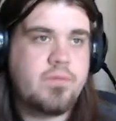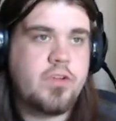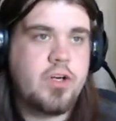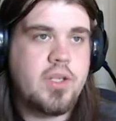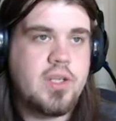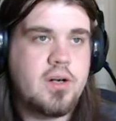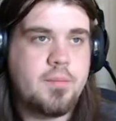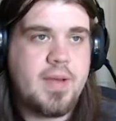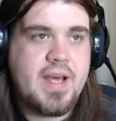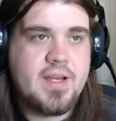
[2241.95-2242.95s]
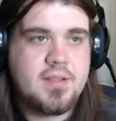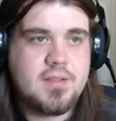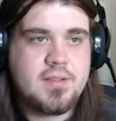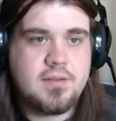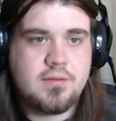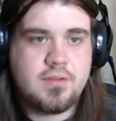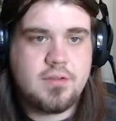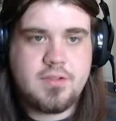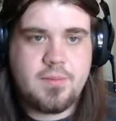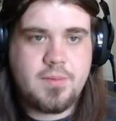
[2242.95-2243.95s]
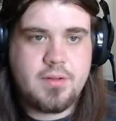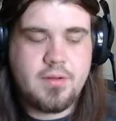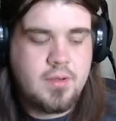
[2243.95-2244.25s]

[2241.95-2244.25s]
30-yard pass or something,